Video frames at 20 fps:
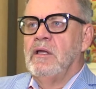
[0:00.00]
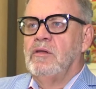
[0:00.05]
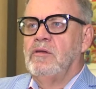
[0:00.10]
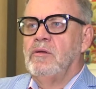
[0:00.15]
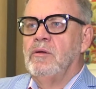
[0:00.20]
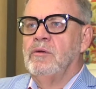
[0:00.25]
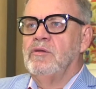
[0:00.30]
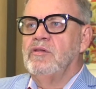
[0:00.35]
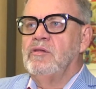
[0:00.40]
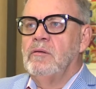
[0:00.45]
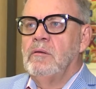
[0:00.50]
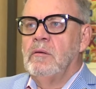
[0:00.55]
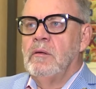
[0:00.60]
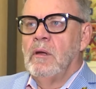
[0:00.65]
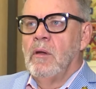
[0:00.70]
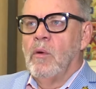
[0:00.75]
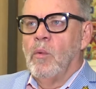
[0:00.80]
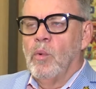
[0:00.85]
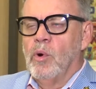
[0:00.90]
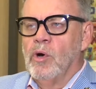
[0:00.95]
to
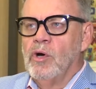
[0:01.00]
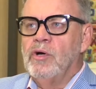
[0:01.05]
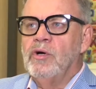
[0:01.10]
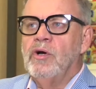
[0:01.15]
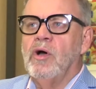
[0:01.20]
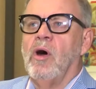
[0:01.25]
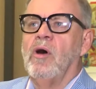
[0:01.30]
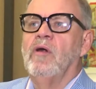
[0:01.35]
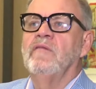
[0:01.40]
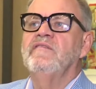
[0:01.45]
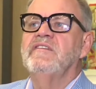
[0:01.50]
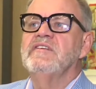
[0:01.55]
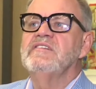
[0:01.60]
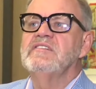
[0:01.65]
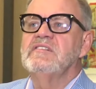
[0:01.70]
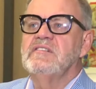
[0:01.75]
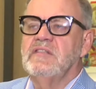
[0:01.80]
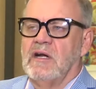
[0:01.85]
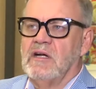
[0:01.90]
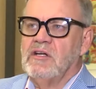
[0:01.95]
work on the
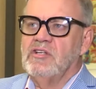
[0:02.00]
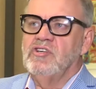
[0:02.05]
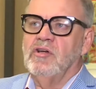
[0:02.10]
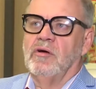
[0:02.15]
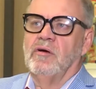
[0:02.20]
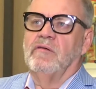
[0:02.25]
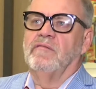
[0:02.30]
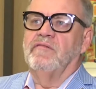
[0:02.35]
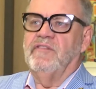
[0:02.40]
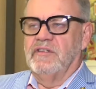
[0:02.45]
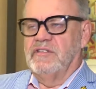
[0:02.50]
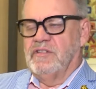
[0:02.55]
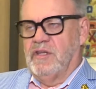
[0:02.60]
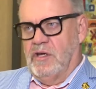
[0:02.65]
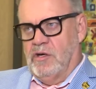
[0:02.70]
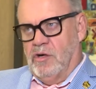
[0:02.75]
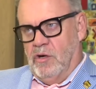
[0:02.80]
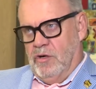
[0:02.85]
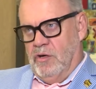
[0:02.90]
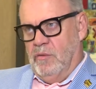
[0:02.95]
structure of this
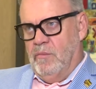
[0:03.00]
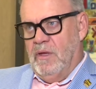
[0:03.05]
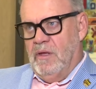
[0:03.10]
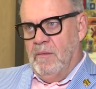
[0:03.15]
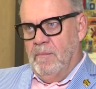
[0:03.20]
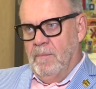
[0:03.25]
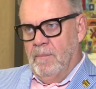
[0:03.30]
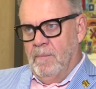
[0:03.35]
economy.